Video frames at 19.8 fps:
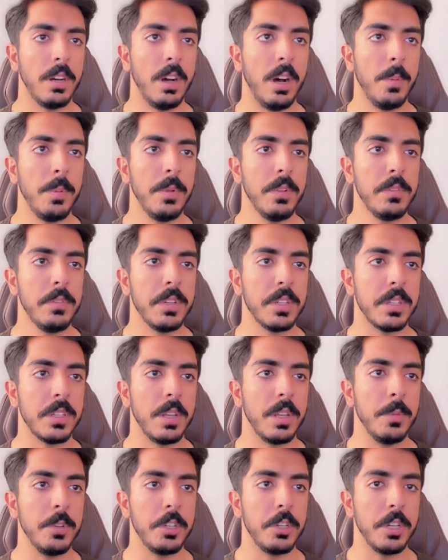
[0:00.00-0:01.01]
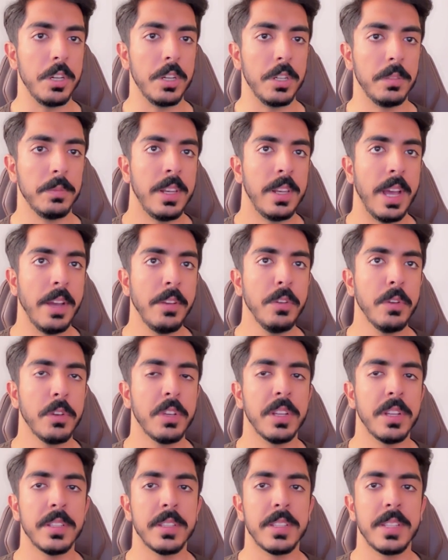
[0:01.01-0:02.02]
upload this image here. Now you
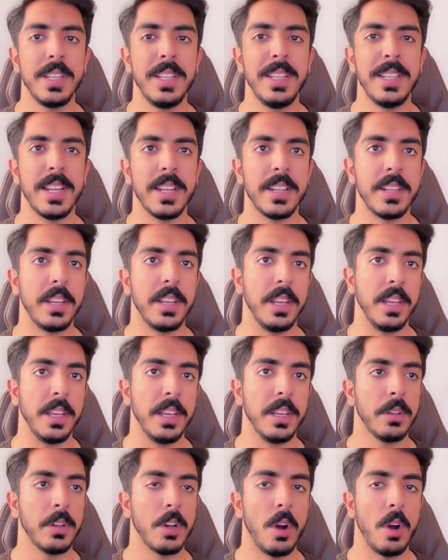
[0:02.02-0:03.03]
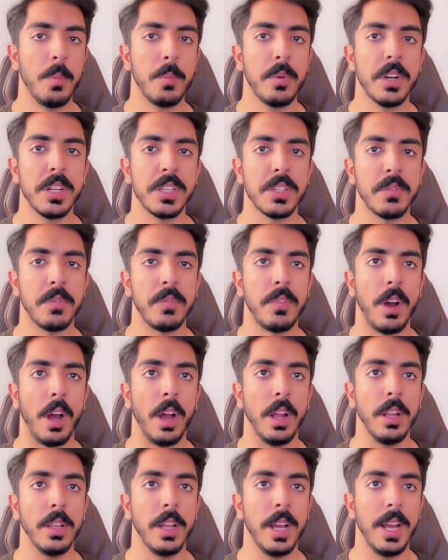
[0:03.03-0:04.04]
can see that the compressed
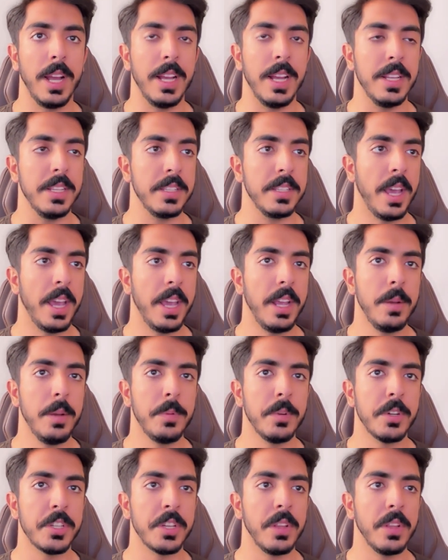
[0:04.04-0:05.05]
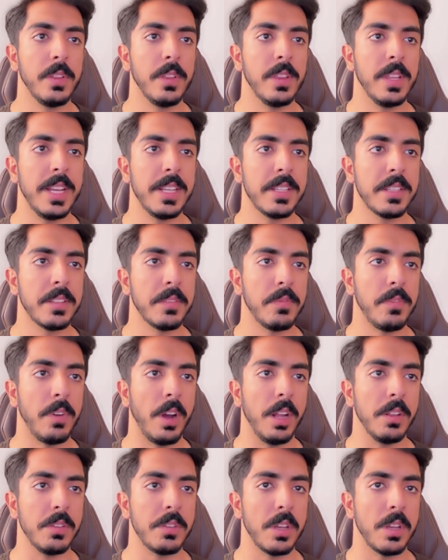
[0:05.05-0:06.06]
file has 80% less
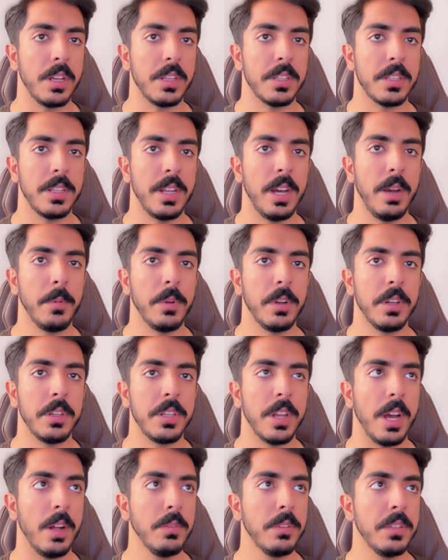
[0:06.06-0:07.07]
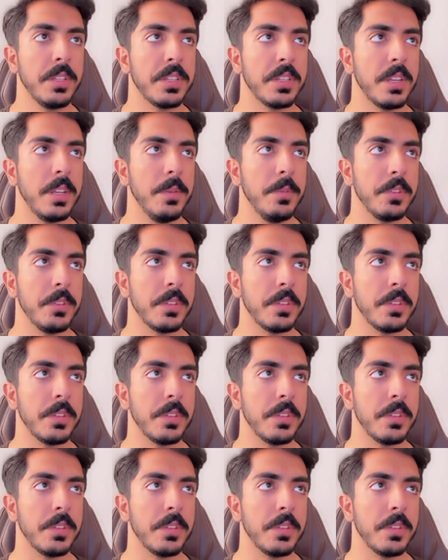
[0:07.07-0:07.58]
file size. Now I'm going to download this image